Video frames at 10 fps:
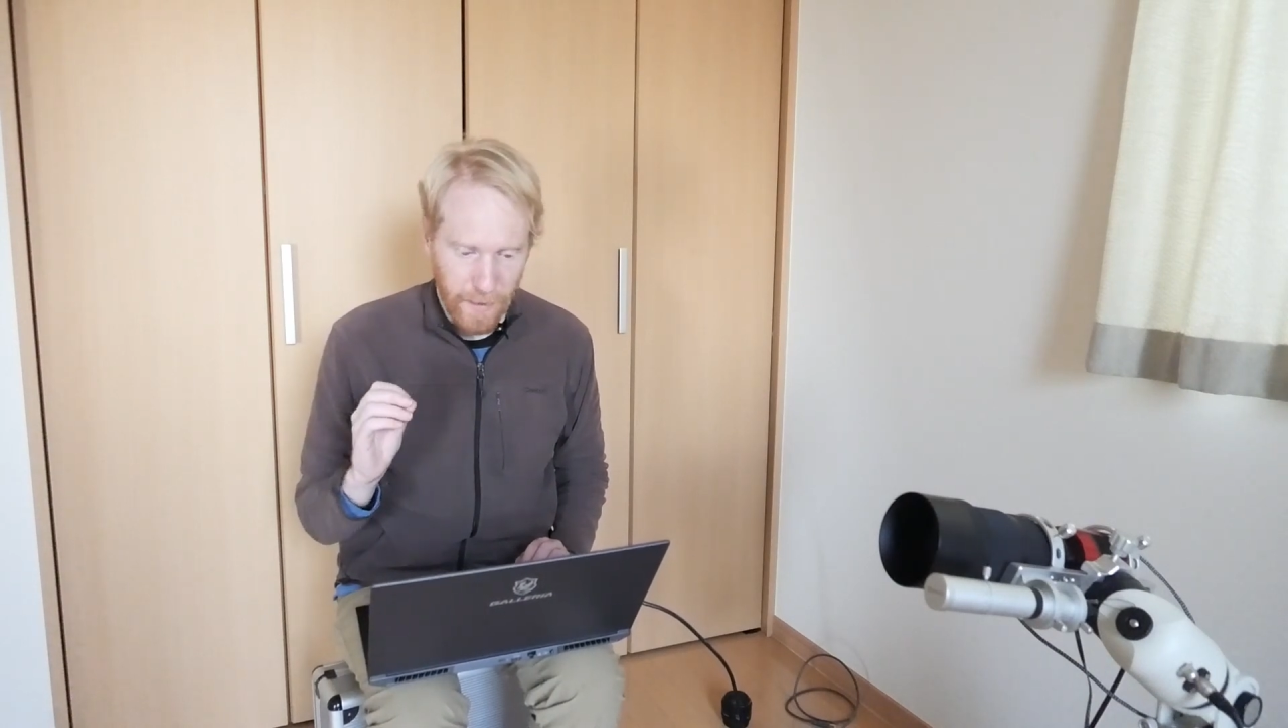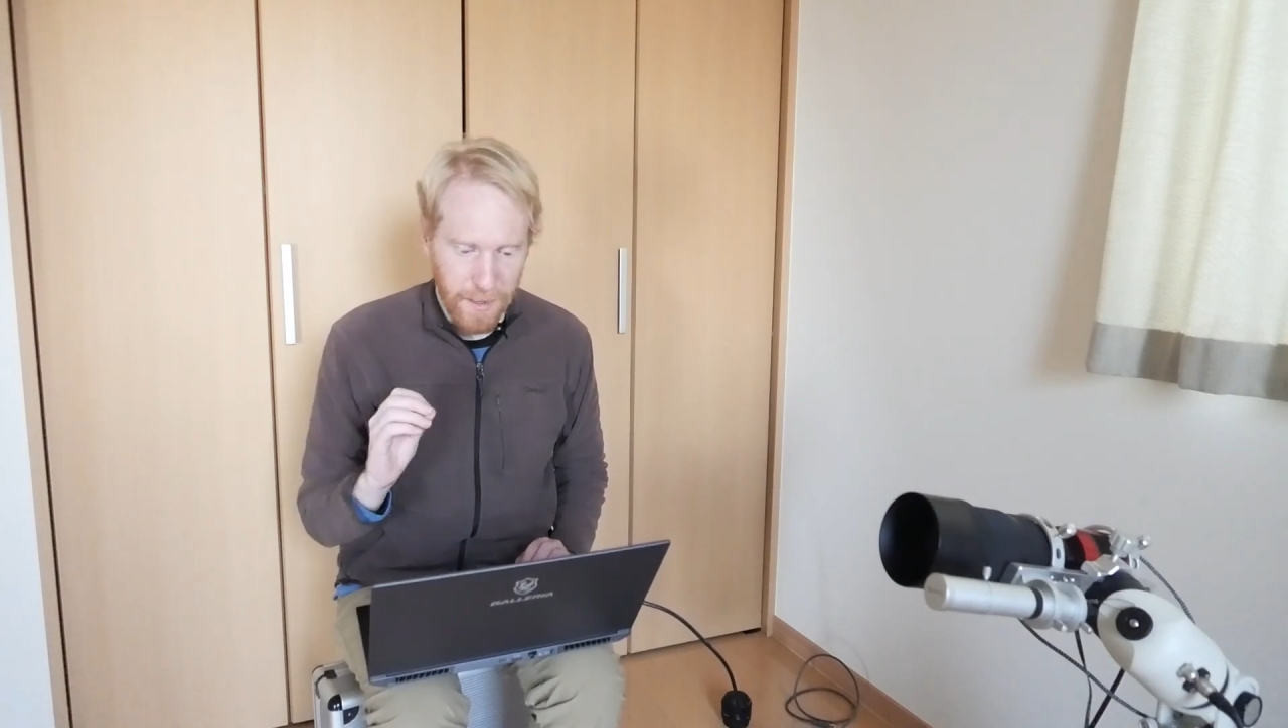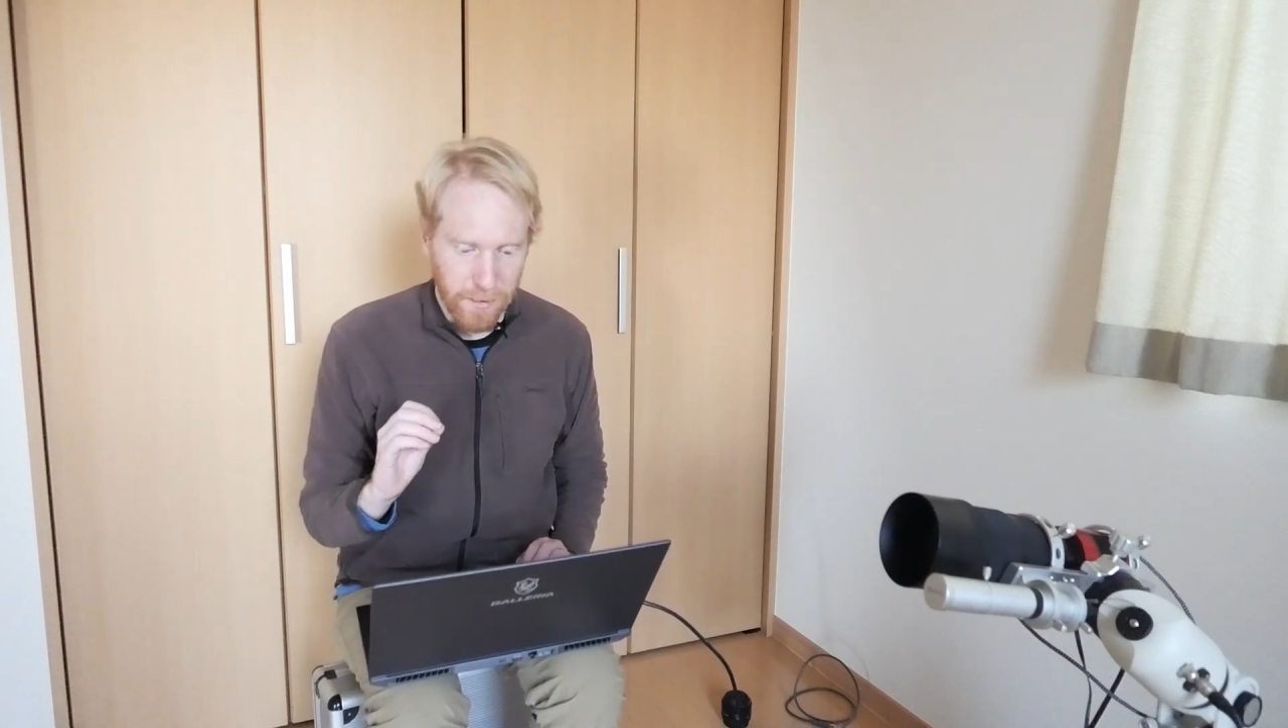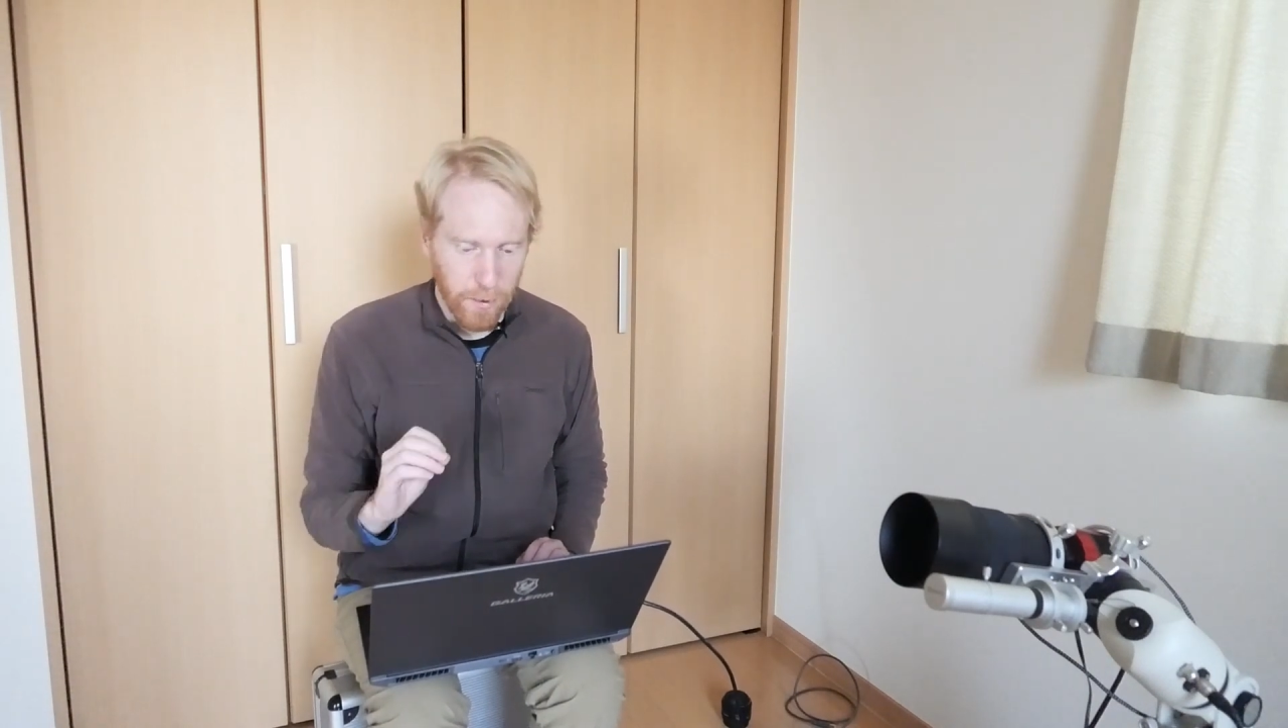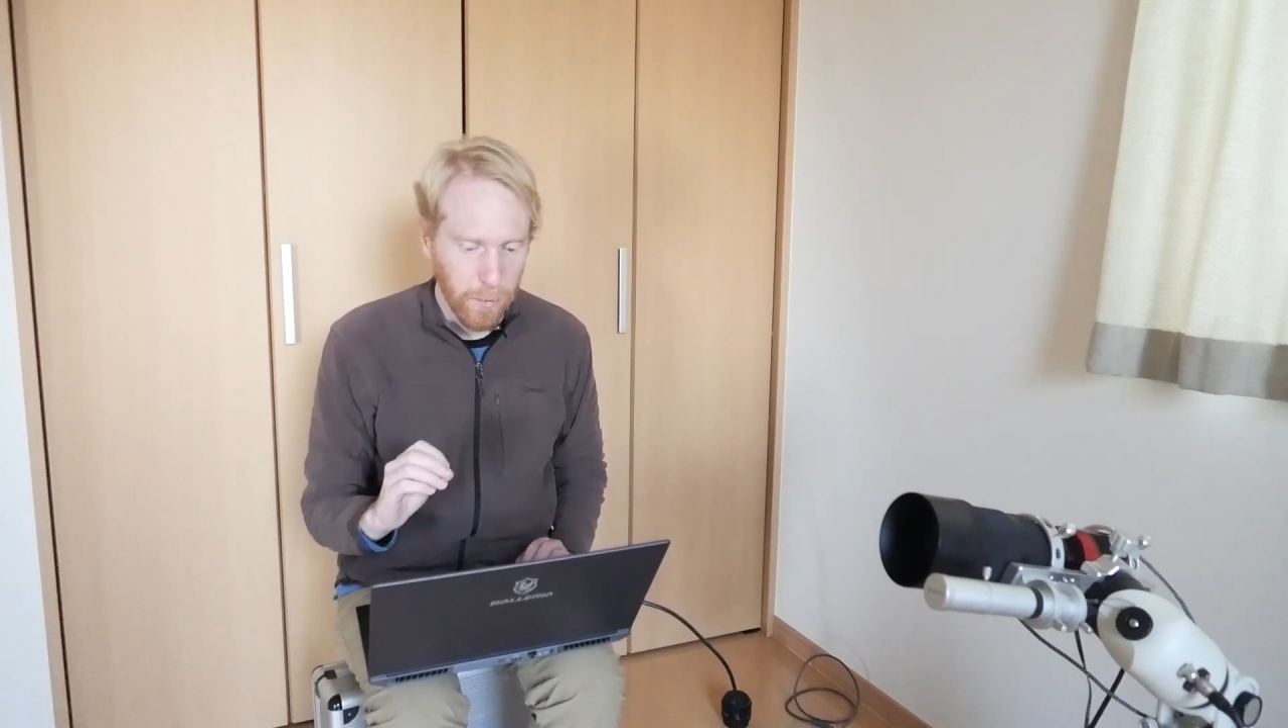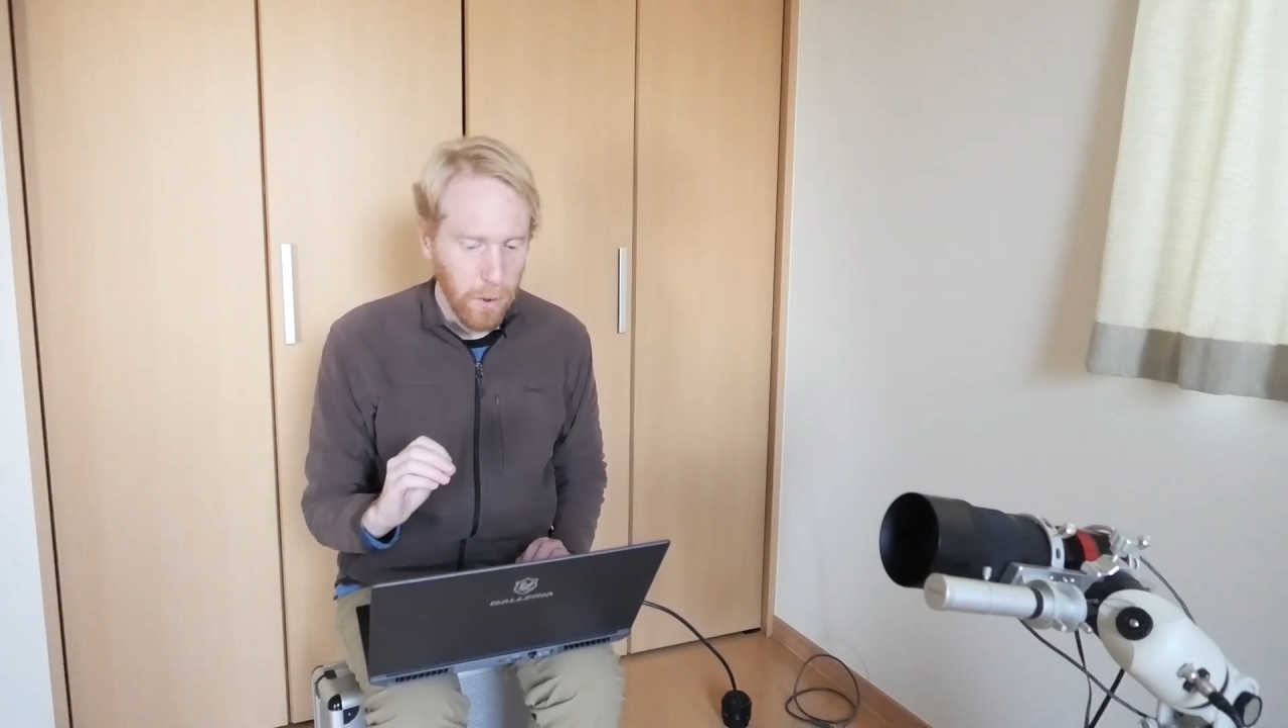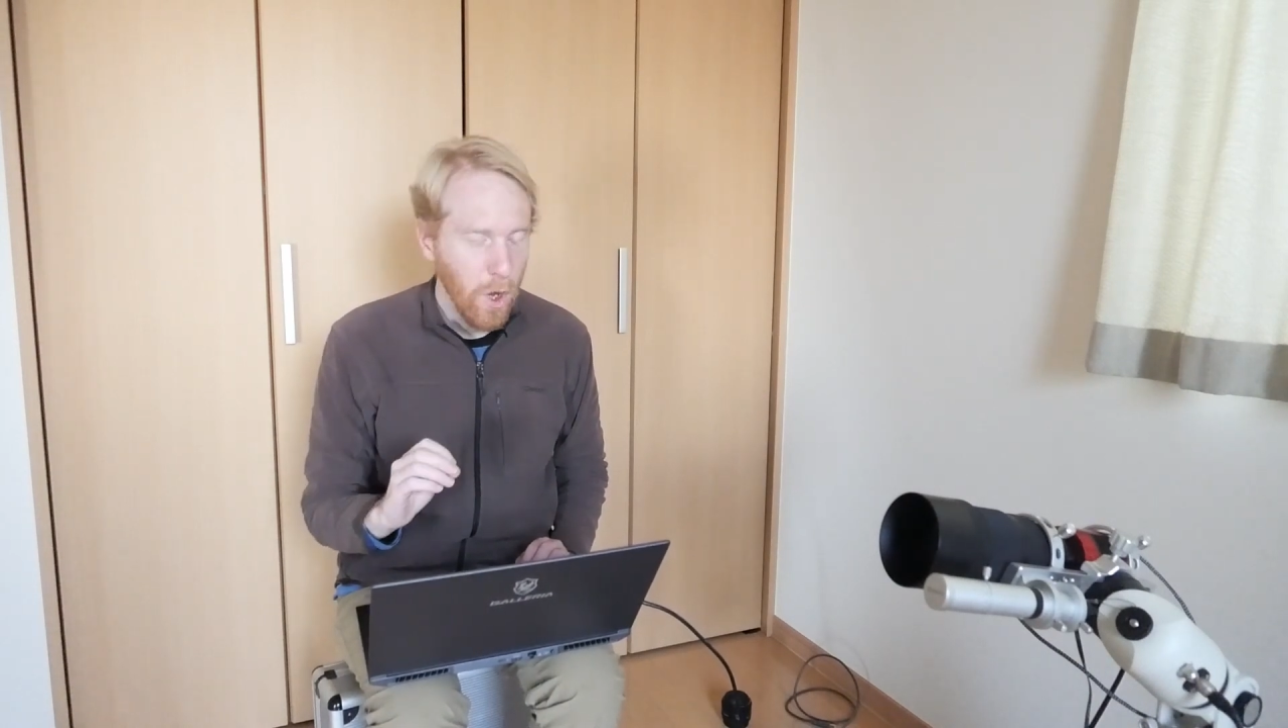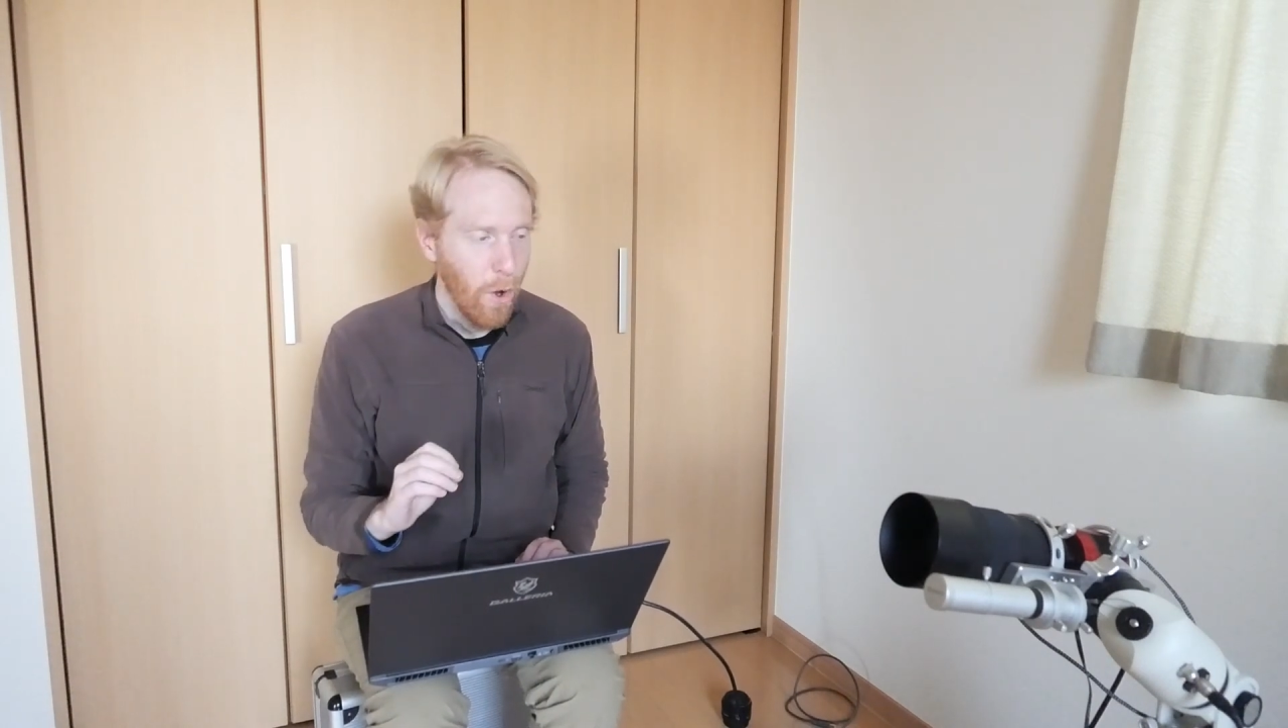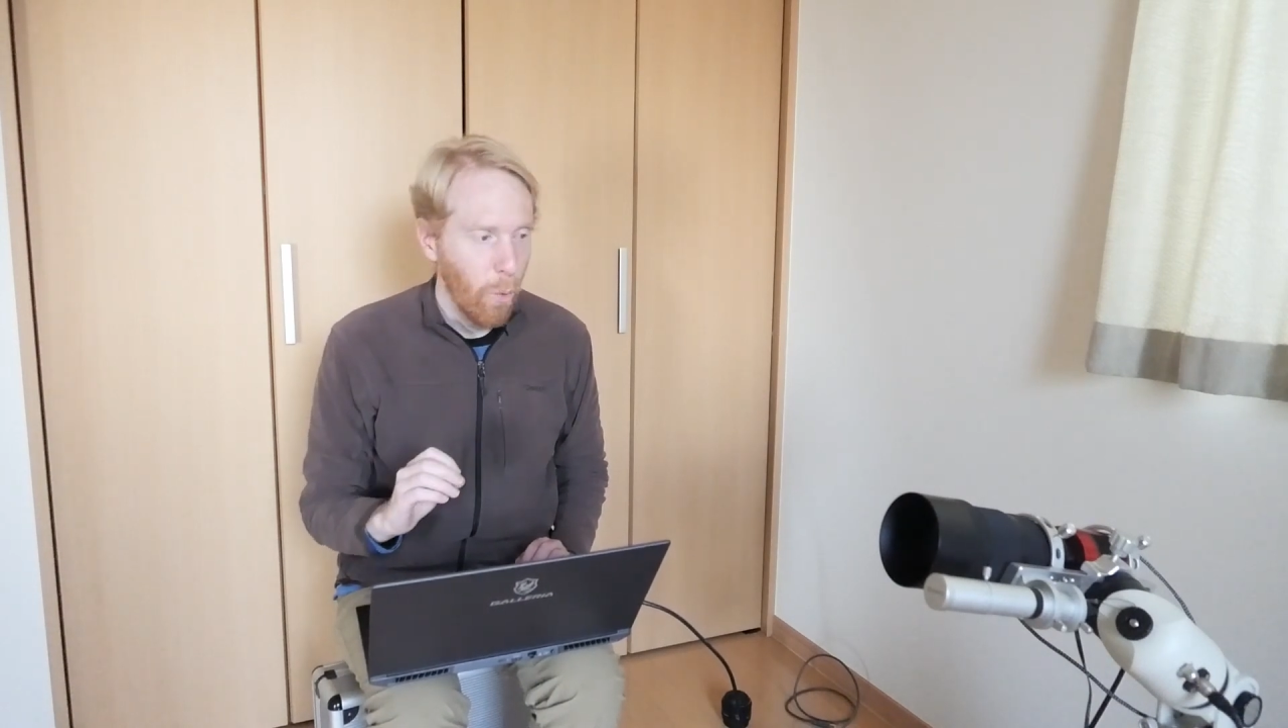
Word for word: And so